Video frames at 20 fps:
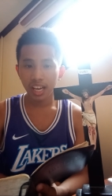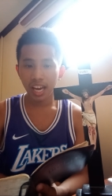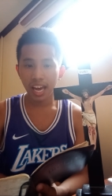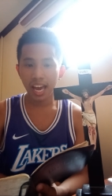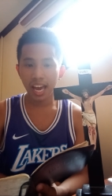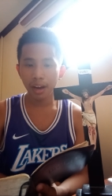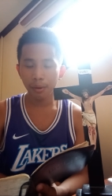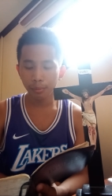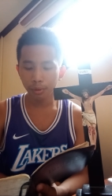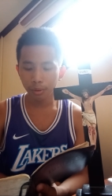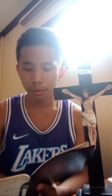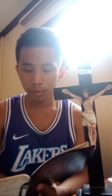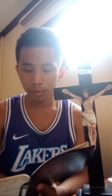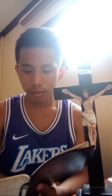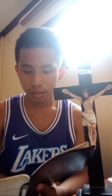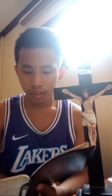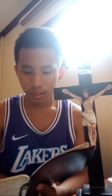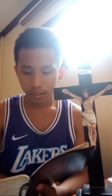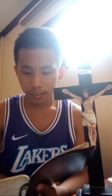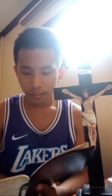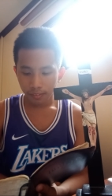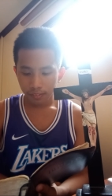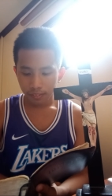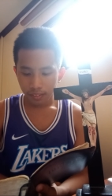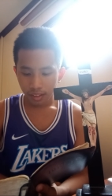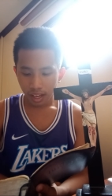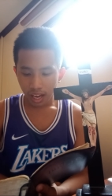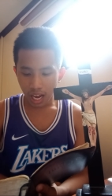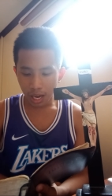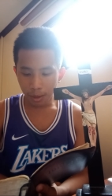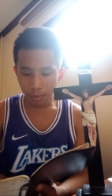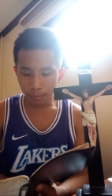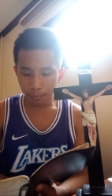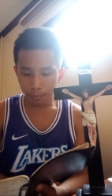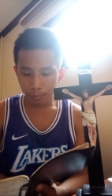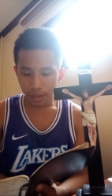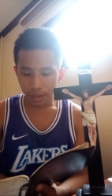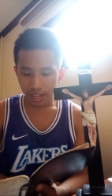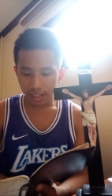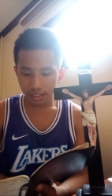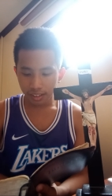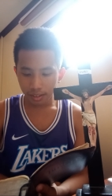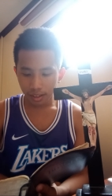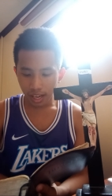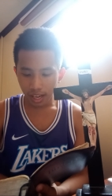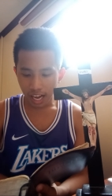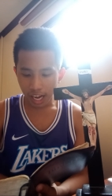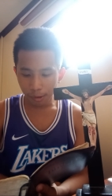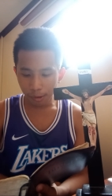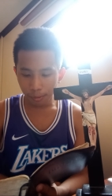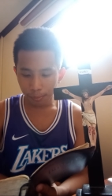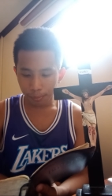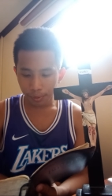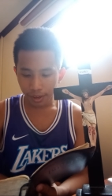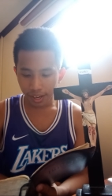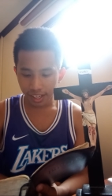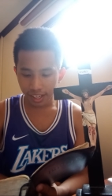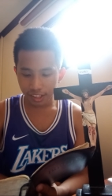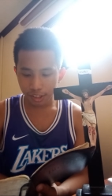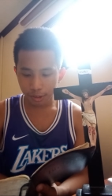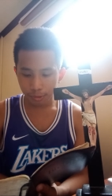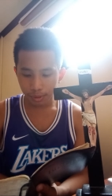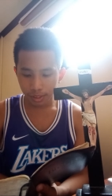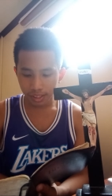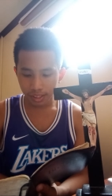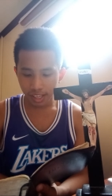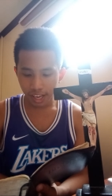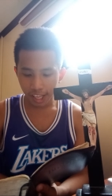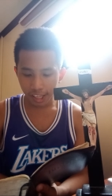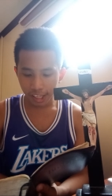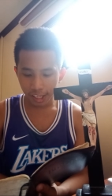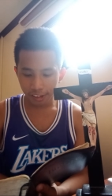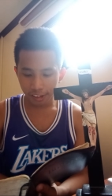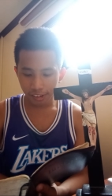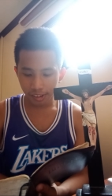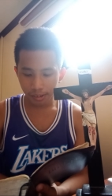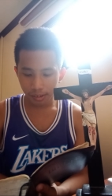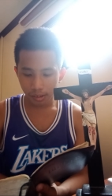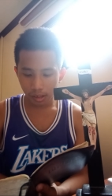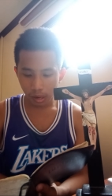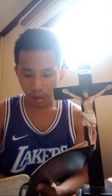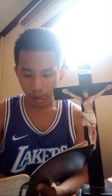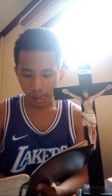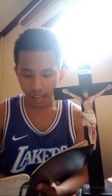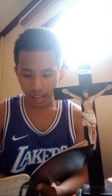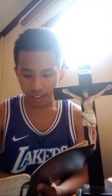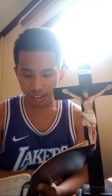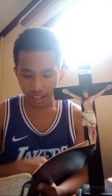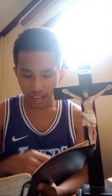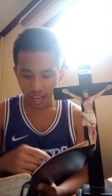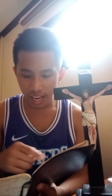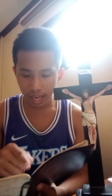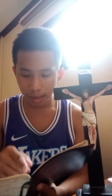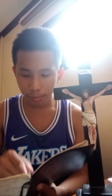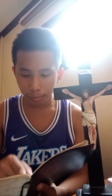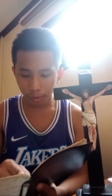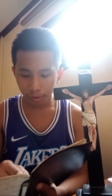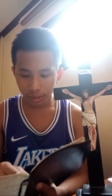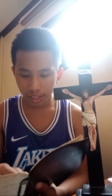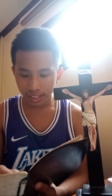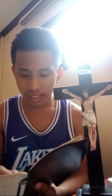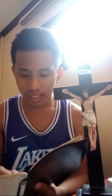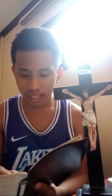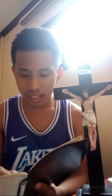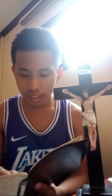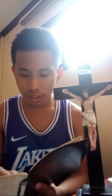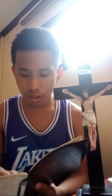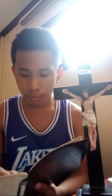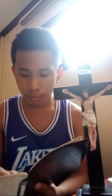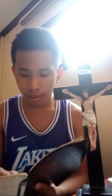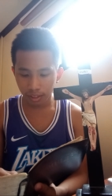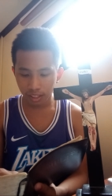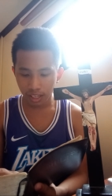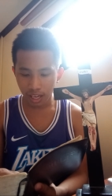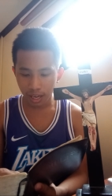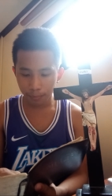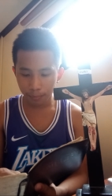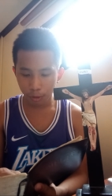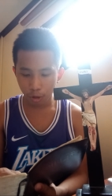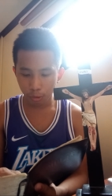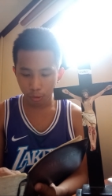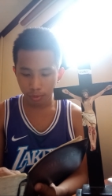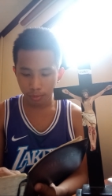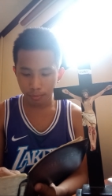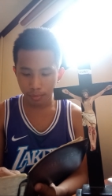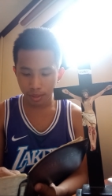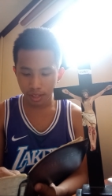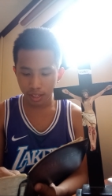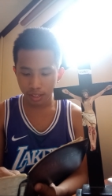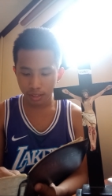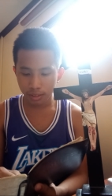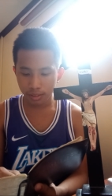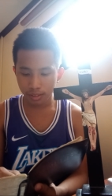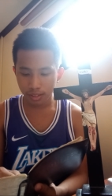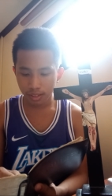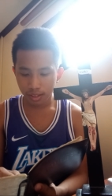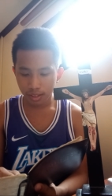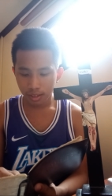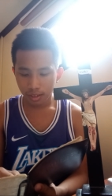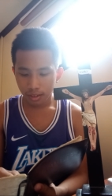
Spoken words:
I will, I will punish with death and any animal that takes human life, human beings